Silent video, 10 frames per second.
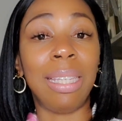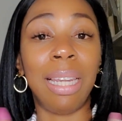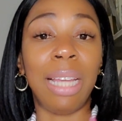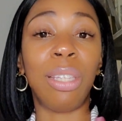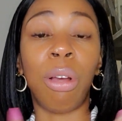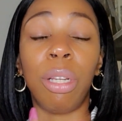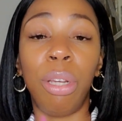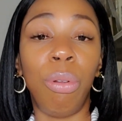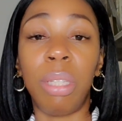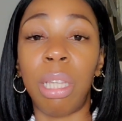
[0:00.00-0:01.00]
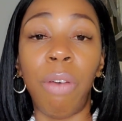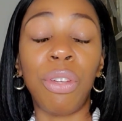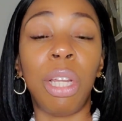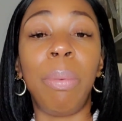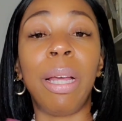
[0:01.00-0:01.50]
and they start to do it
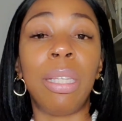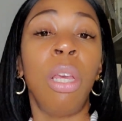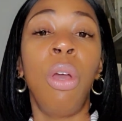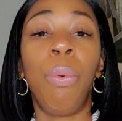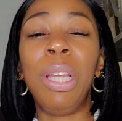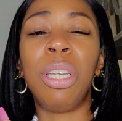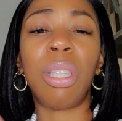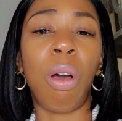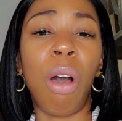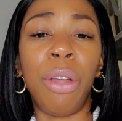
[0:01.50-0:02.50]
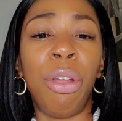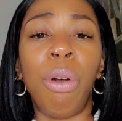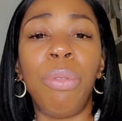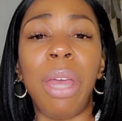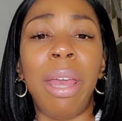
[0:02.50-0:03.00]
selfishly because we just all
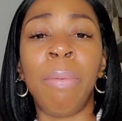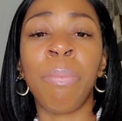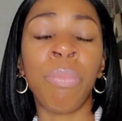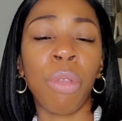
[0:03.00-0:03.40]
know that,